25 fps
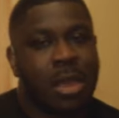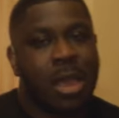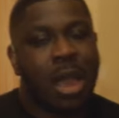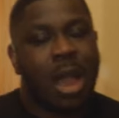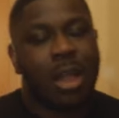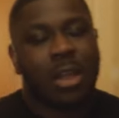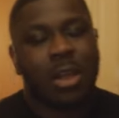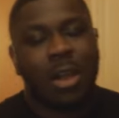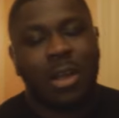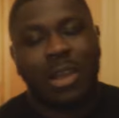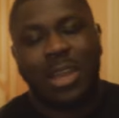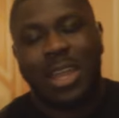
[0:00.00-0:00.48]
I
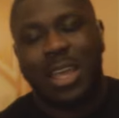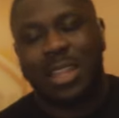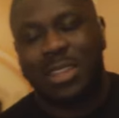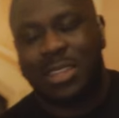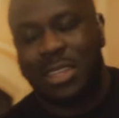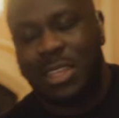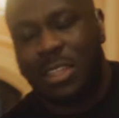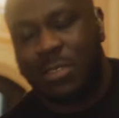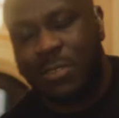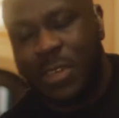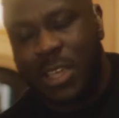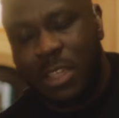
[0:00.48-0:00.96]
can't let
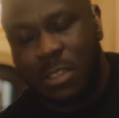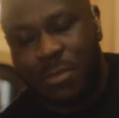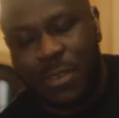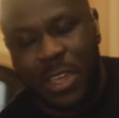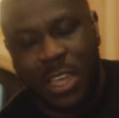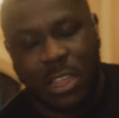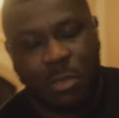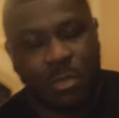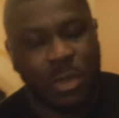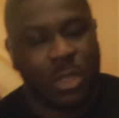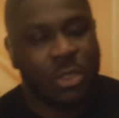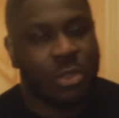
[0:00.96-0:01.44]
these things
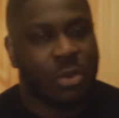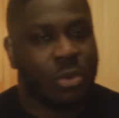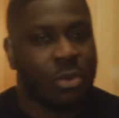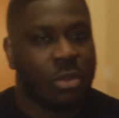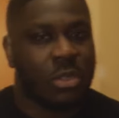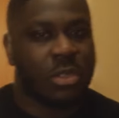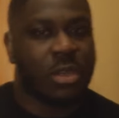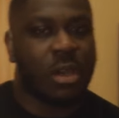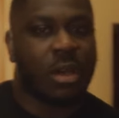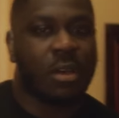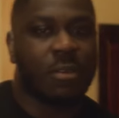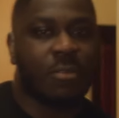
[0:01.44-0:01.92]
faze me too
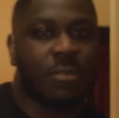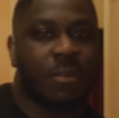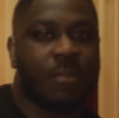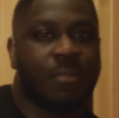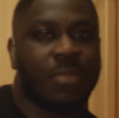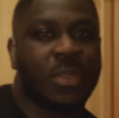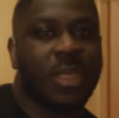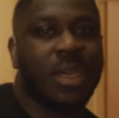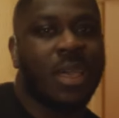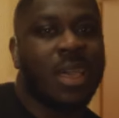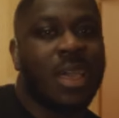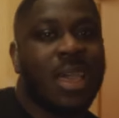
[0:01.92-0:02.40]
tough.
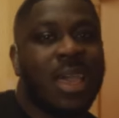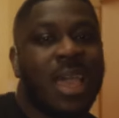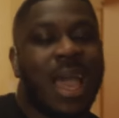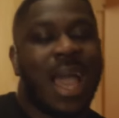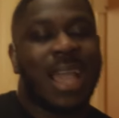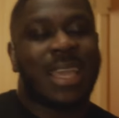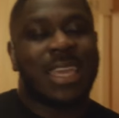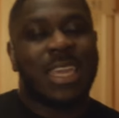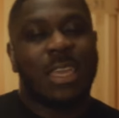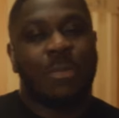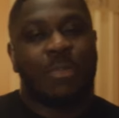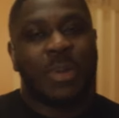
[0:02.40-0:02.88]
I
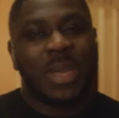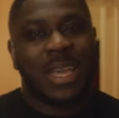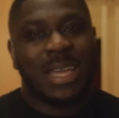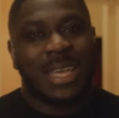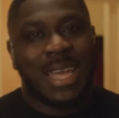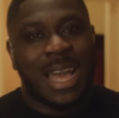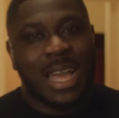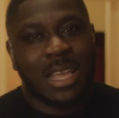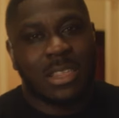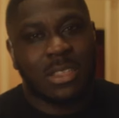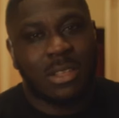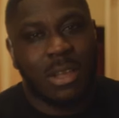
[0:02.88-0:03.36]
keep it
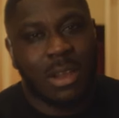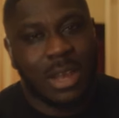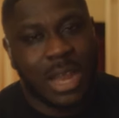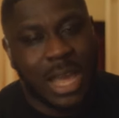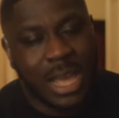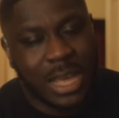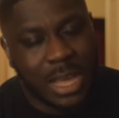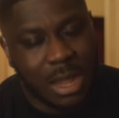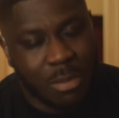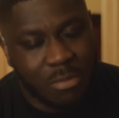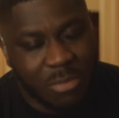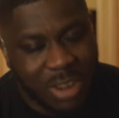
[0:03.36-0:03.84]
gangster like
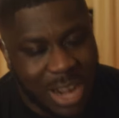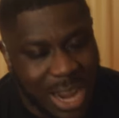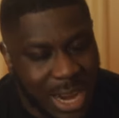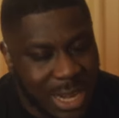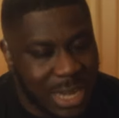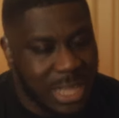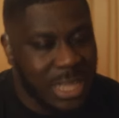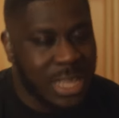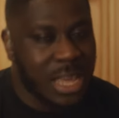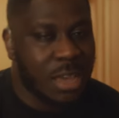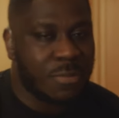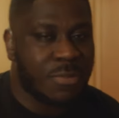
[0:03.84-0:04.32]
I'm Riley,
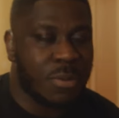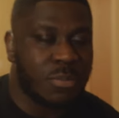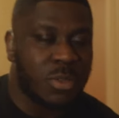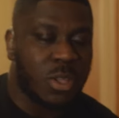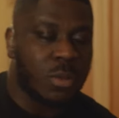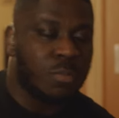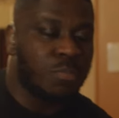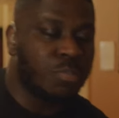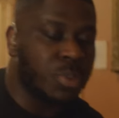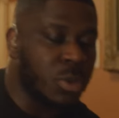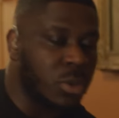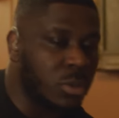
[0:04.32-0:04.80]
yeah, from the
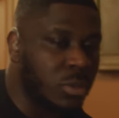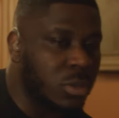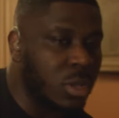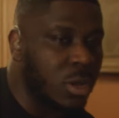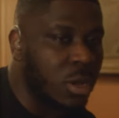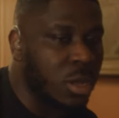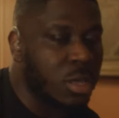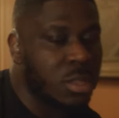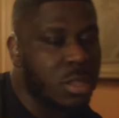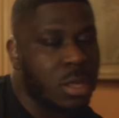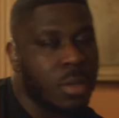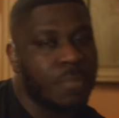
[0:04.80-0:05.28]

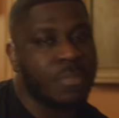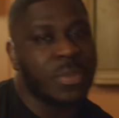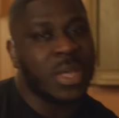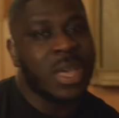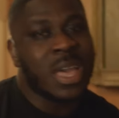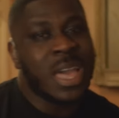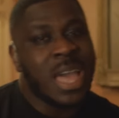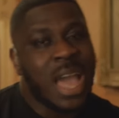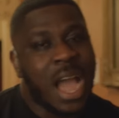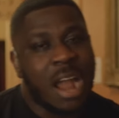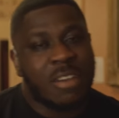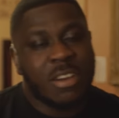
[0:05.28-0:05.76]
Boondocks.
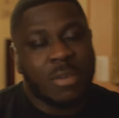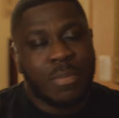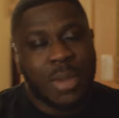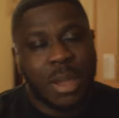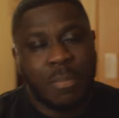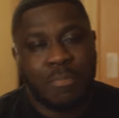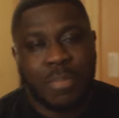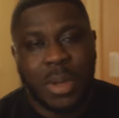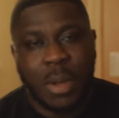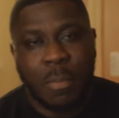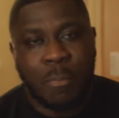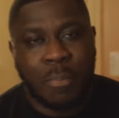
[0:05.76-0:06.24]
I
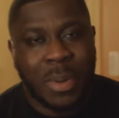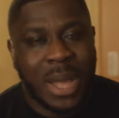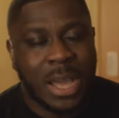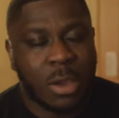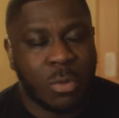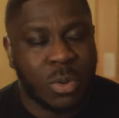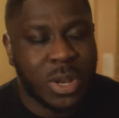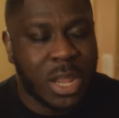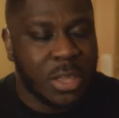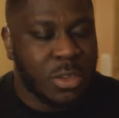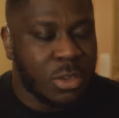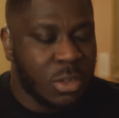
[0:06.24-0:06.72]
remember back
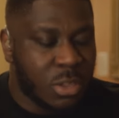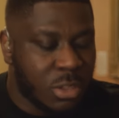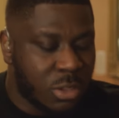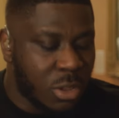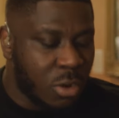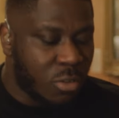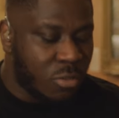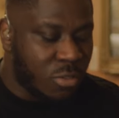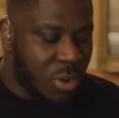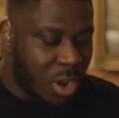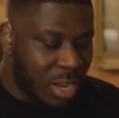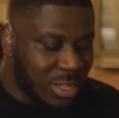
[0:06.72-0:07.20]
when I used to
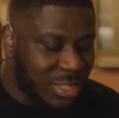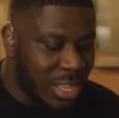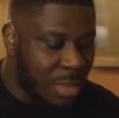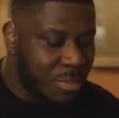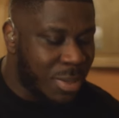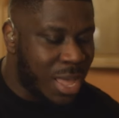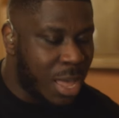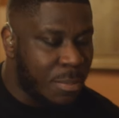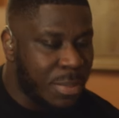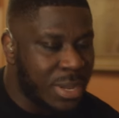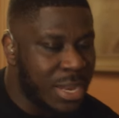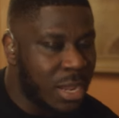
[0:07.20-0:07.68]
rock them
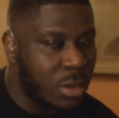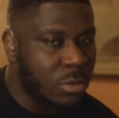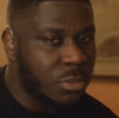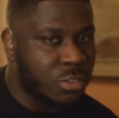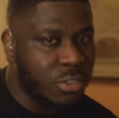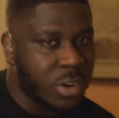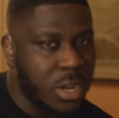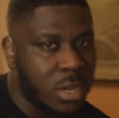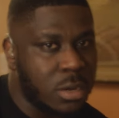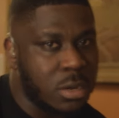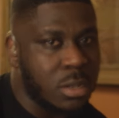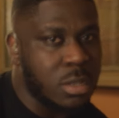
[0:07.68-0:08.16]
hammer-down
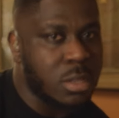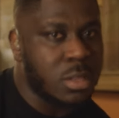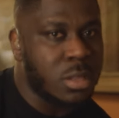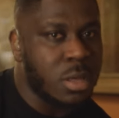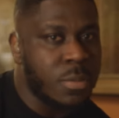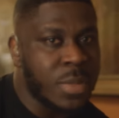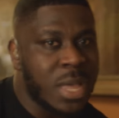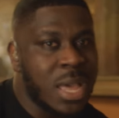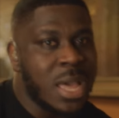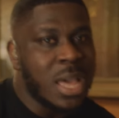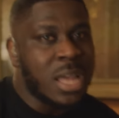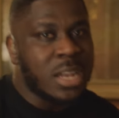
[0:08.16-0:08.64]
trainers.
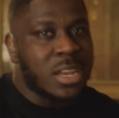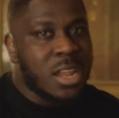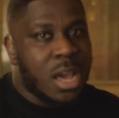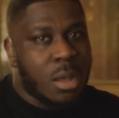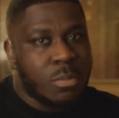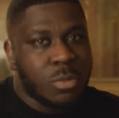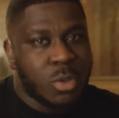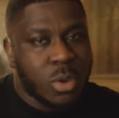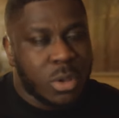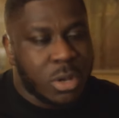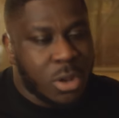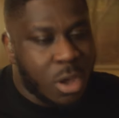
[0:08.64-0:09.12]
Now I'm
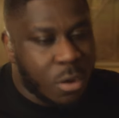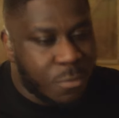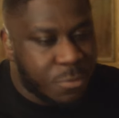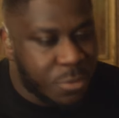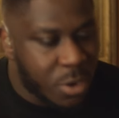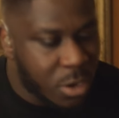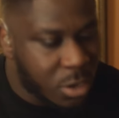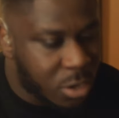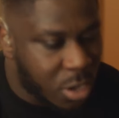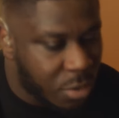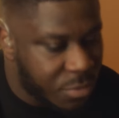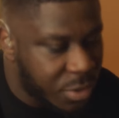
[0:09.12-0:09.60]
doing
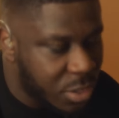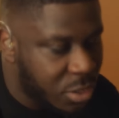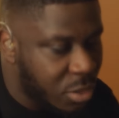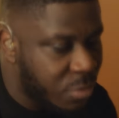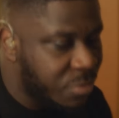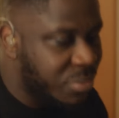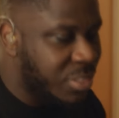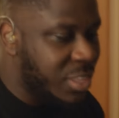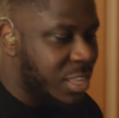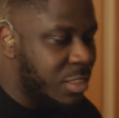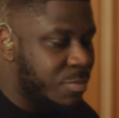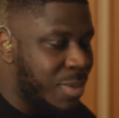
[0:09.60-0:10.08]
upfront covers of
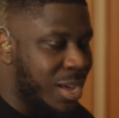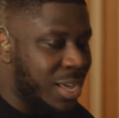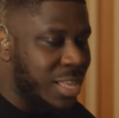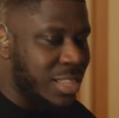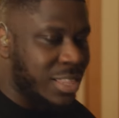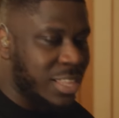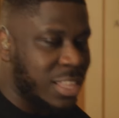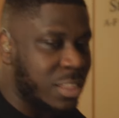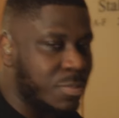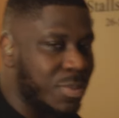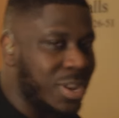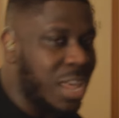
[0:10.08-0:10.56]
these
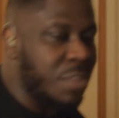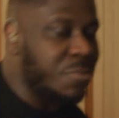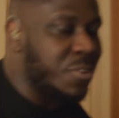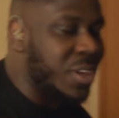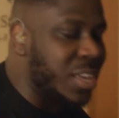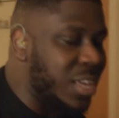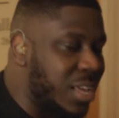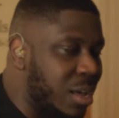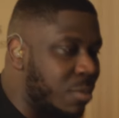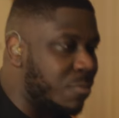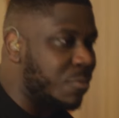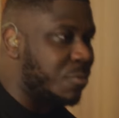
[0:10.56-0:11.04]
magazines when I think
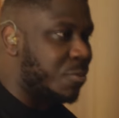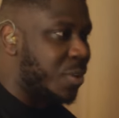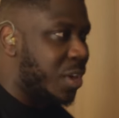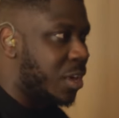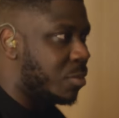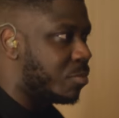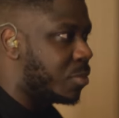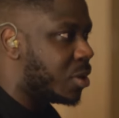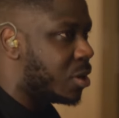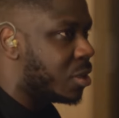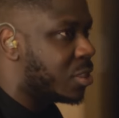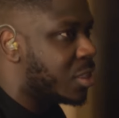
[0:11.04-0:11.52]
I'm
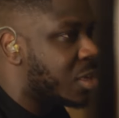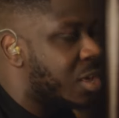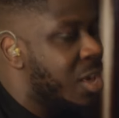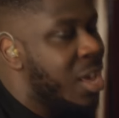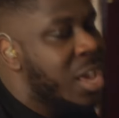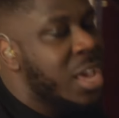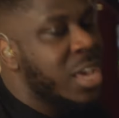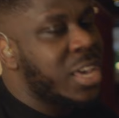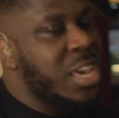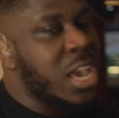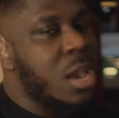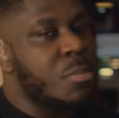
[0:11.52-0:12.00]
famous.
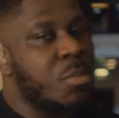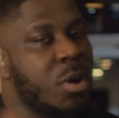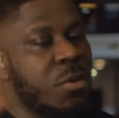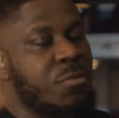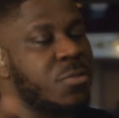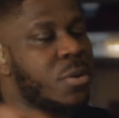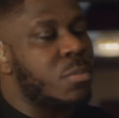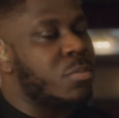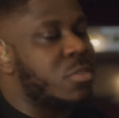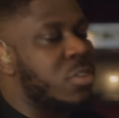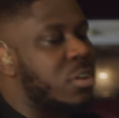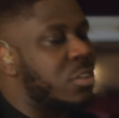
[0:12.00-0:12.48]
Came up
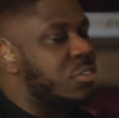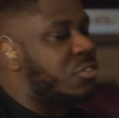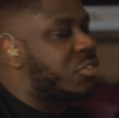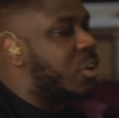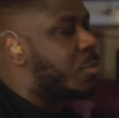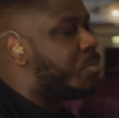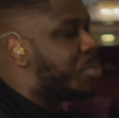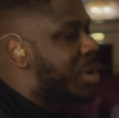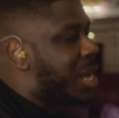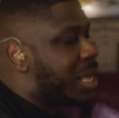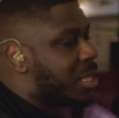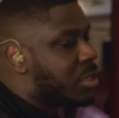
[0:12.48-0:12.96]
from
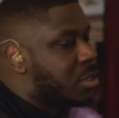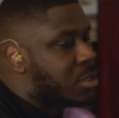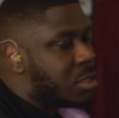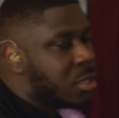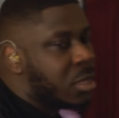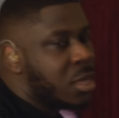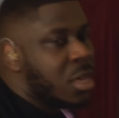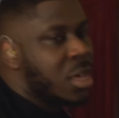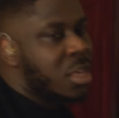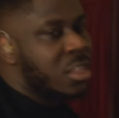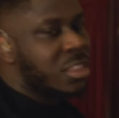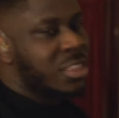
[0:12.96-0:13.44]
contrabands,
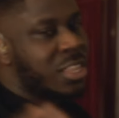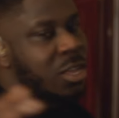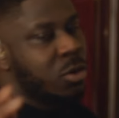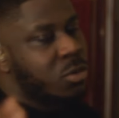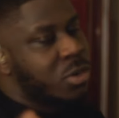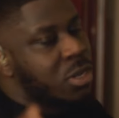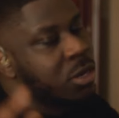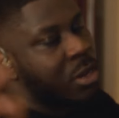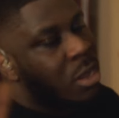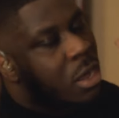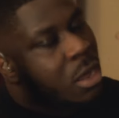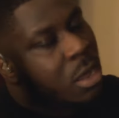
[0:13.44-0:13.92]
still
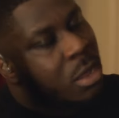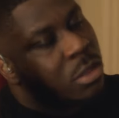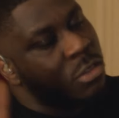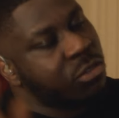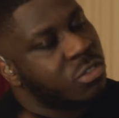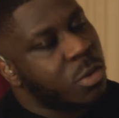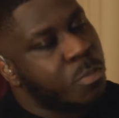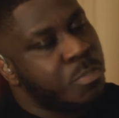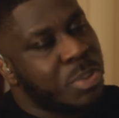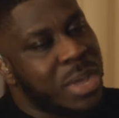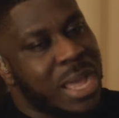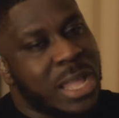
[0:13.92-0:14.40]
need
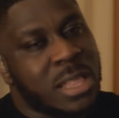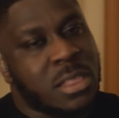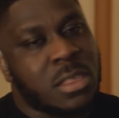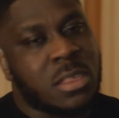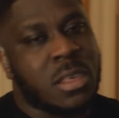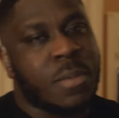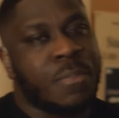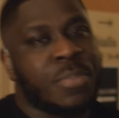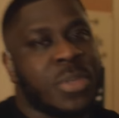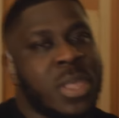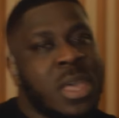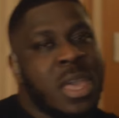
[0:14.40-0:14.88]
100 bands.
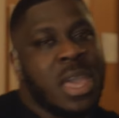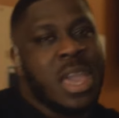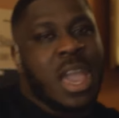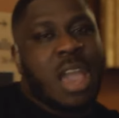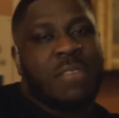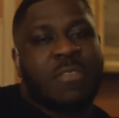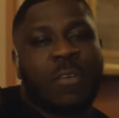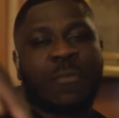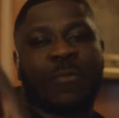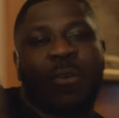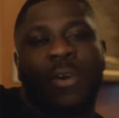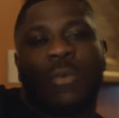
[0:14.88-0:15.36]

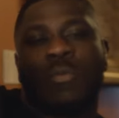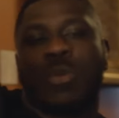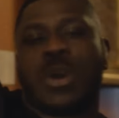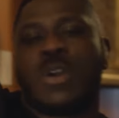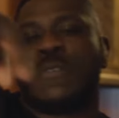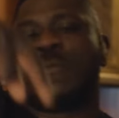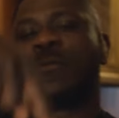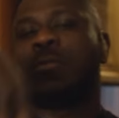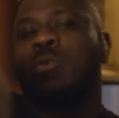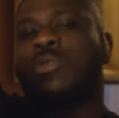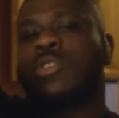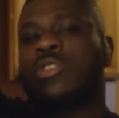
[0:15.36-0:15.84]
Everything went
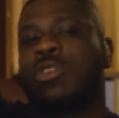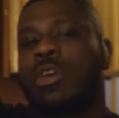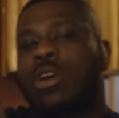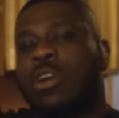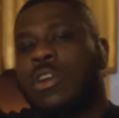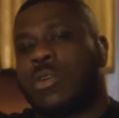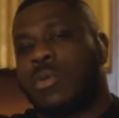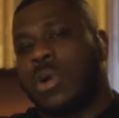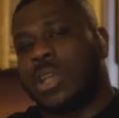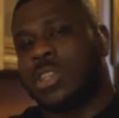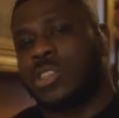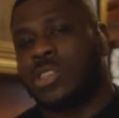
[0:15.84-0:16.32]
full
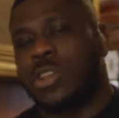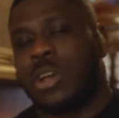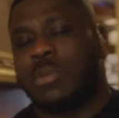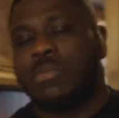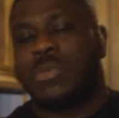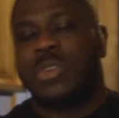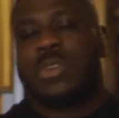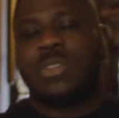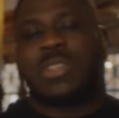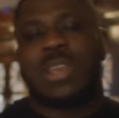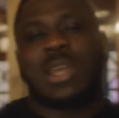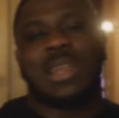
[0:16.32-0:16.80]
circle, I shot
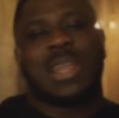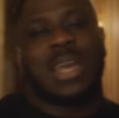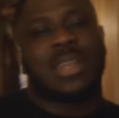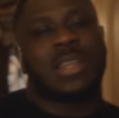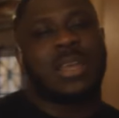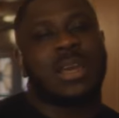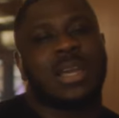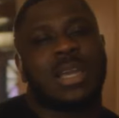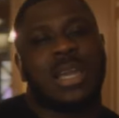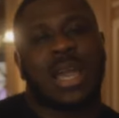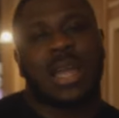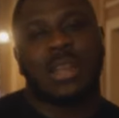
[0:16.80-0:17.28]
music like the
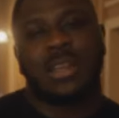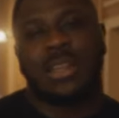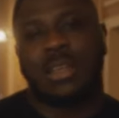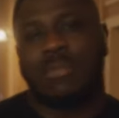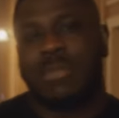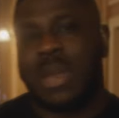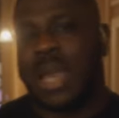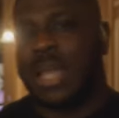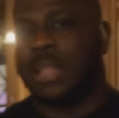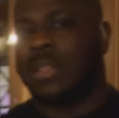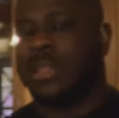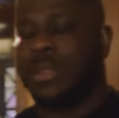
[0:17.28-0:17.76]

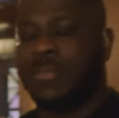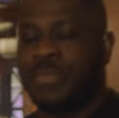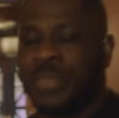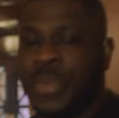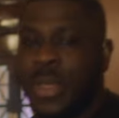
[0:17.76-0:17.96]
Candyman.